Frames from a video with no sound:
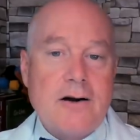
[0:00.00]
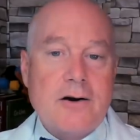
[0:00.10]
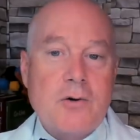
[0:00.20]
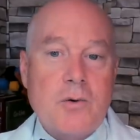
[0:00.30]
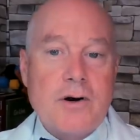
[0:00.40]

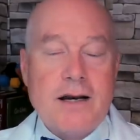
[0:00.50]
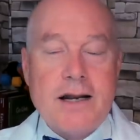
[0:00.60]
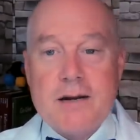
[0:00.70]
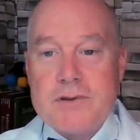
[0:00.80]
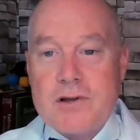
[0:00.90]
and are
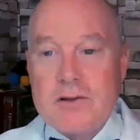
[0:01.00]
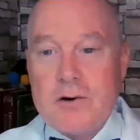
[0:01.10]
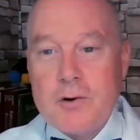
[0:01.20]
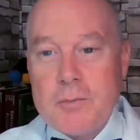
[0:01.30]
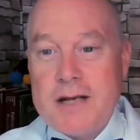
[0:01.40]
coordinating with the
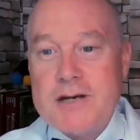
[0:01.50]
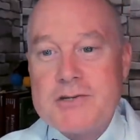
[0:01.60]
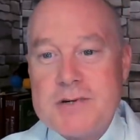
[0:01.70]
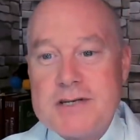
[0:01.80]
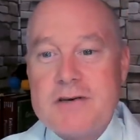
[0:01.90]
local
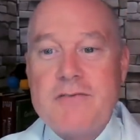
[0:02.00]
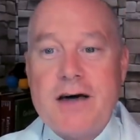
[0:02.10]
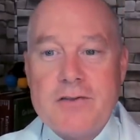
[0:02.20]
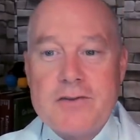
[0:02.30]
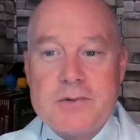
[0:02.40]
ministries
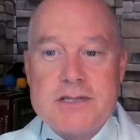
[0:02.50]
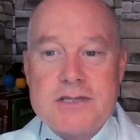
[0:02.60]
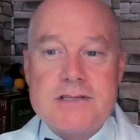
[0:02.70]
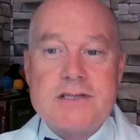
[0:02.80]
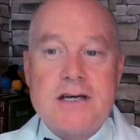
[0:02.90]
of health to
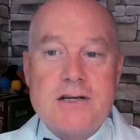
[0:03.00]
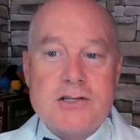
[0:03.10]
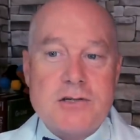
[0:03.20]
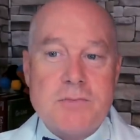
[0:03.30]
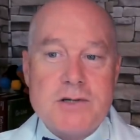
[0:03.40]
assist in
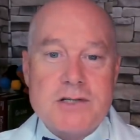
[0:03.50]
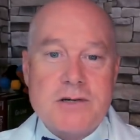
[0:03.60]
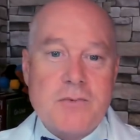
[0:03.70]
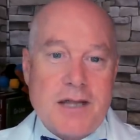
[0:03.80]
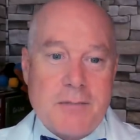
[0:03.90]

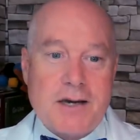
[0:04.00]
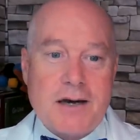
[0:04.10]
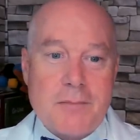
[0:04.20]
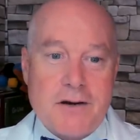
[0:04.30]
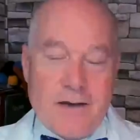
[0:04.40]
distribution when they
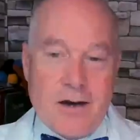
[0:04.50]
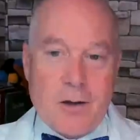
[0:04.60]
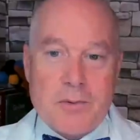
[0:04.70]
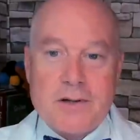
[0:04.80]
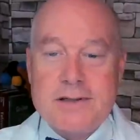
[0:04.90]
become
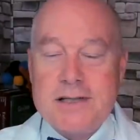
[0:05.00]
available.